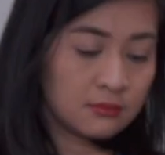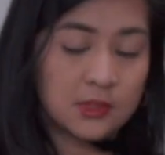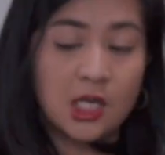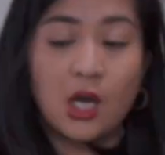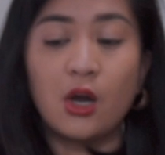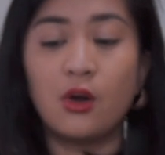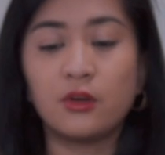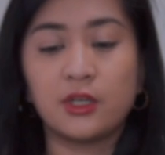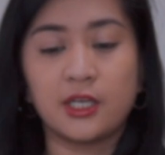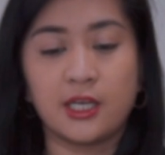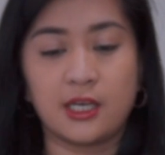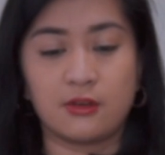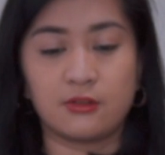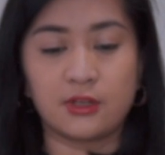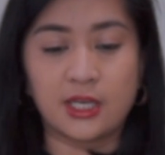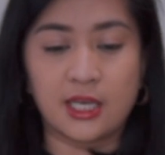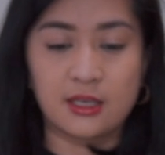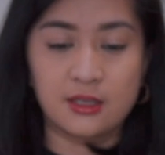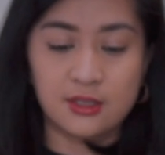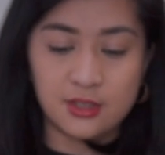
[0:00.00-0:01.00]
Oh, okay.
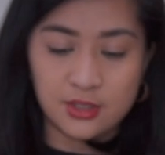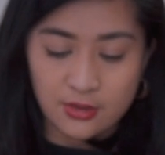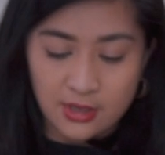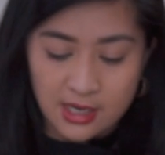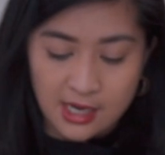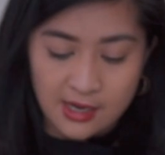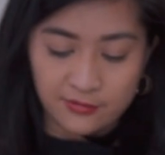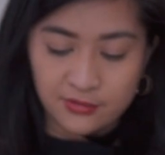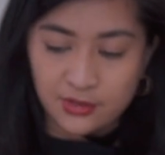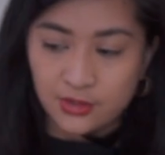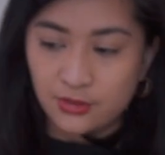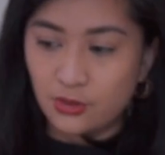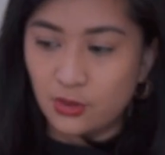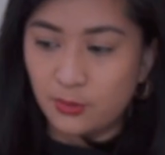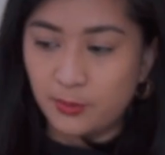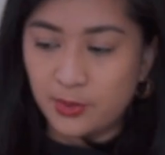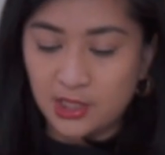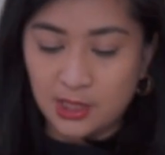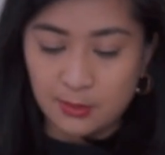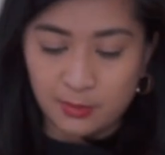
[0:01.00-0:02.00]
So I have to
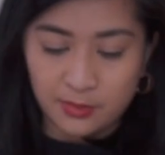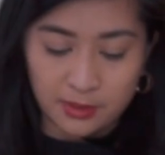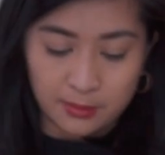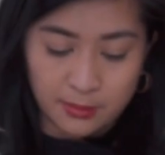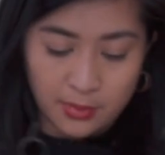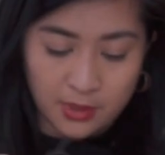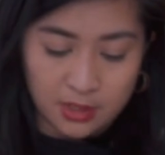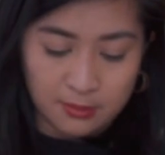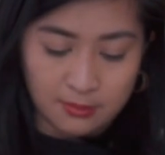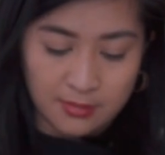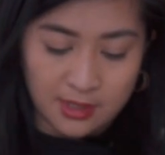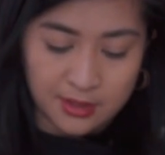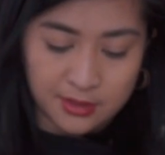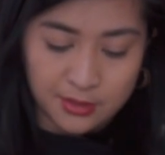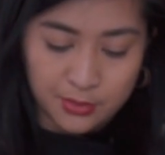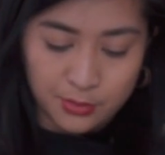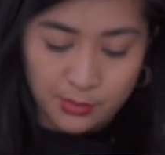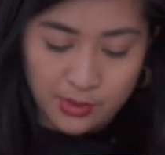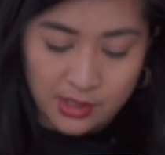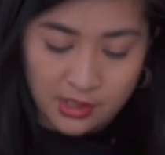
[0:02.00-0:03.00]
open up the bottom
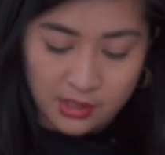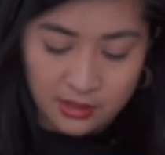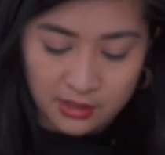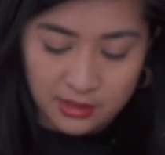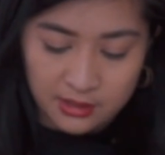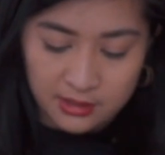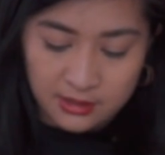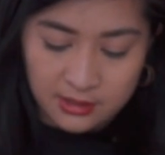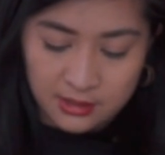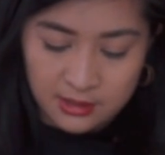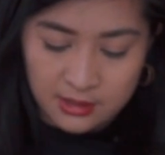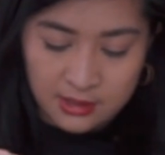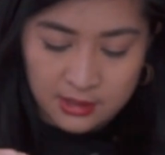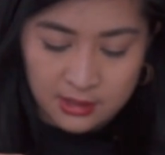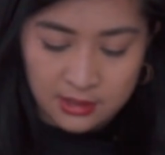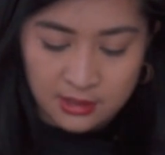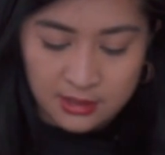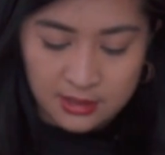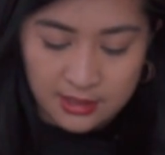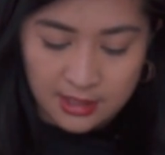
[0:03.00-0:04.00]
as well.
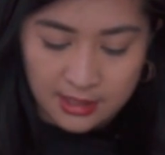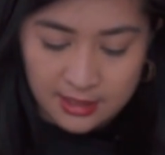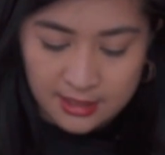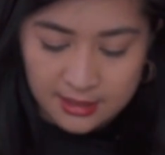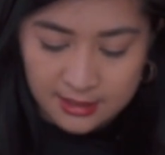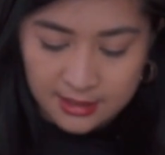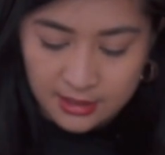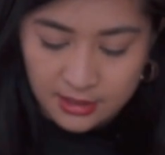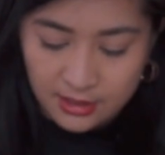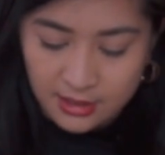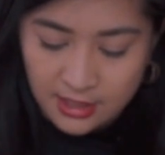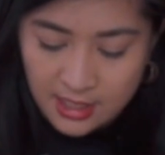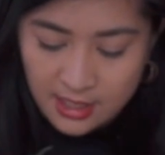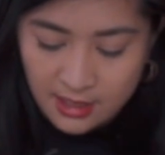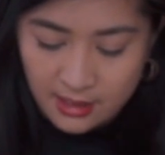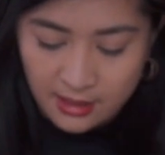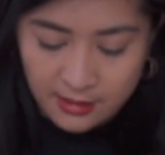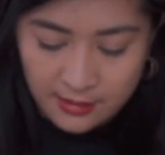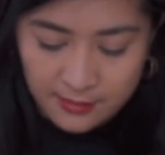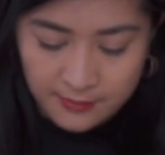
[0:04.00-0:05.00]
It's like sticker
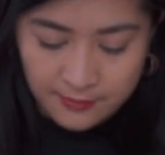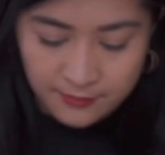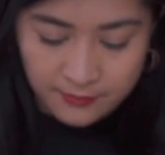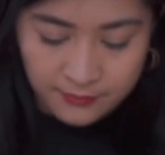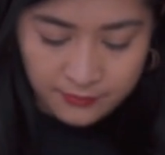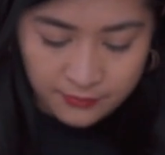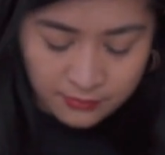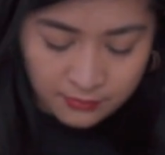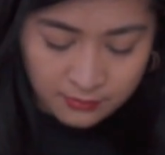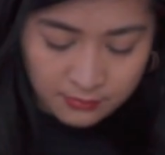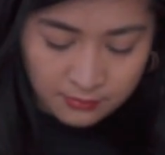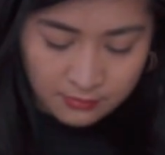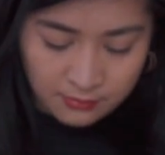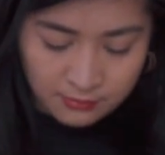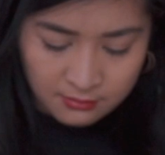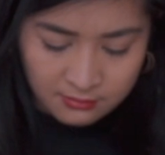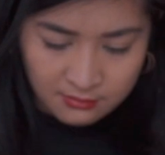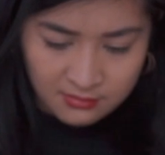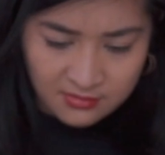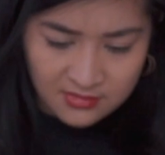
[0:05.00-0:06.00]
here,
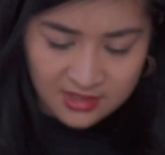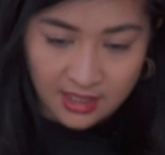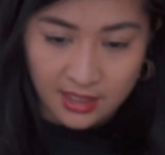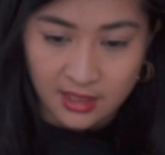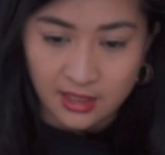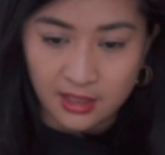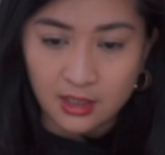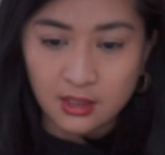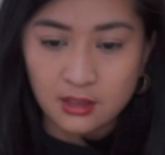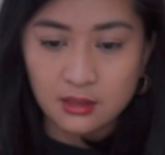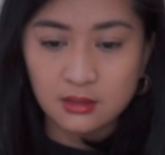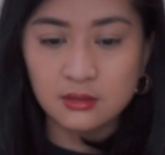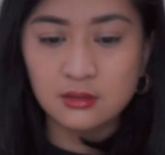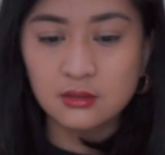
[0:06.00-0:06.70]
I think.